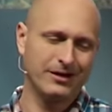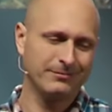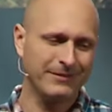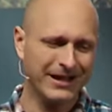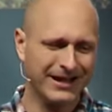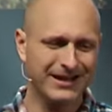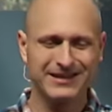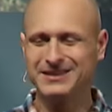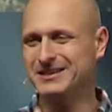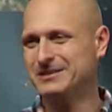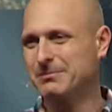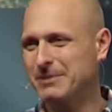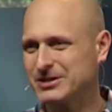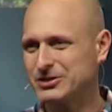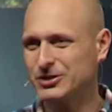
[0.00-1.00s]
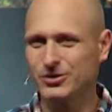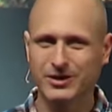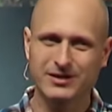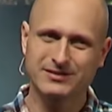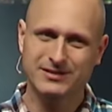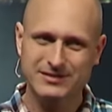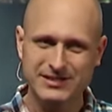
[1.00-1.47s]
I'm not going to dismiss you
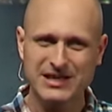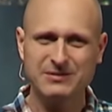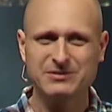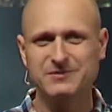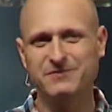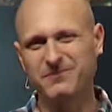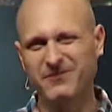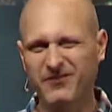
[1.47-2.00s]
because it seems